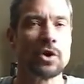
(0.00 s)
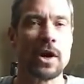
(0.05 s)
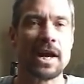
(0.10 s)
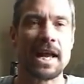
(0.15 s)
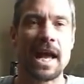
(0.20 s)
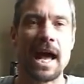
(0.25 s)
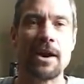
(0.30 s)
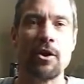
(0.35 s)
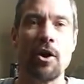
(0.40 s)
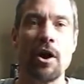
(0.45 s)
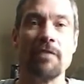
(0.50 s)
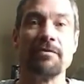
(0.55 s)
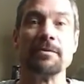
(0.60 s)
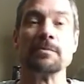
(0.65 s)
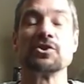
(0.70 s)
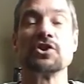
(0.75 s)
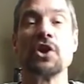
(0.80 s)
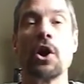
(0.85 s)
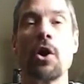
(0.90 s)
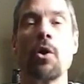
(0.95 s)
I got off
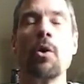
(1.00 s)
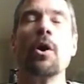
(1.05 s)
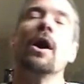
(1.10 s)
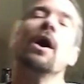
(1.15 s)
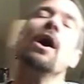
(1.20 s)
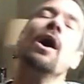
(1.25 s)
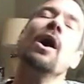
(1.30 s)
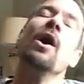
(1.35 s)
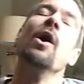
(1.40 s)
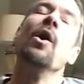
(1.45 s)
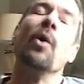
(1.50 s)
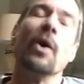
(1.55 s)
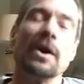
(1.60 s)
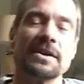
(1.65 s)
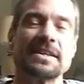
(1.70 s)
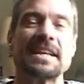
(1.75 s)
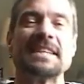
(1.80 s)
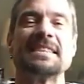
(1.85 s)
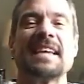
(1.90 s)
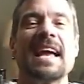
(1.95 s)
them. So,
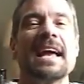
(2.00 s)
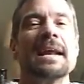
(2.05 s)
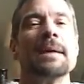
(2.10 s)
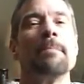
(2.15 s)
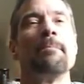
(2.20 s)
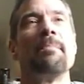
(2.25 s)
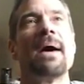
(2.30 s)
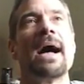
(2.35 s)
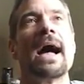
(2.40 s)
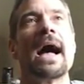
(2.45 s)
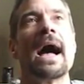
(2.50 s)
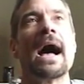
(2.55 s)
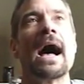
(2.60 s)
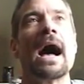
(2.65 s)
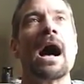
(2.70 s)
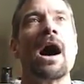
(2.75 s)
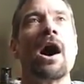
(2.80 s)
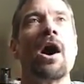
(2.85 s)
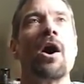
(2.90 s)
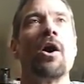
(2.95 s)
what was I saying
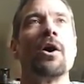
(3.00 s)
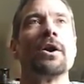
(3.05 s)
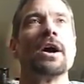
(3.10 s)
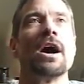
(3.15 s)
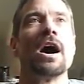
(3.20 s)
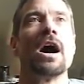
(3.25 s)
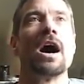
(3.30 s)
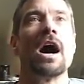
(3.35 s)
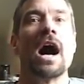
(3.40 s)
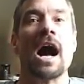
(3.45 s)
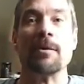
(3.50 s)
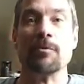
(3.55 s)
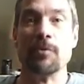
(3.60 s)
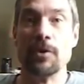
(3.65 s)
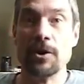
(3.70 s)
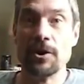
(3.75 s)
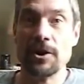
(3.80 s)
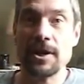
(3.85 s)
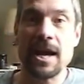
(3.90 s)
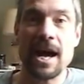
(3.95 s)
about, I
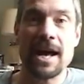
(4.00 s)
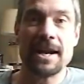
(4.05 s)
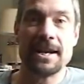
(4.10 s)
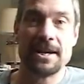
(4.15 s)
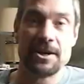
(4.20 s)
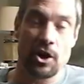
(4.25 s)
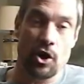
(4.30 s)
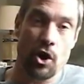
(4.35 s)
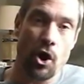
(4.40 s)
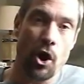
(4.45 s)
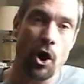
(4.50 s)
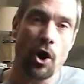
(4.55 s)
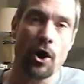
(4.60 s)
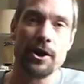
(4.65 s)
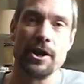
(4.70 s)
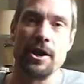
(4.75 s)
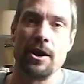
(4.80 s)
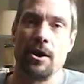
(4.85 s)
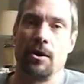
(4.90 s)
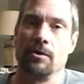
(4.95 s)
really got into
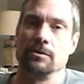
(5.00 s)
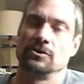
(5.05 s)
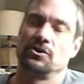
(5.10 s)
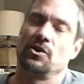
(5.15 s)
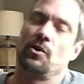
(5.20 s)
cardio.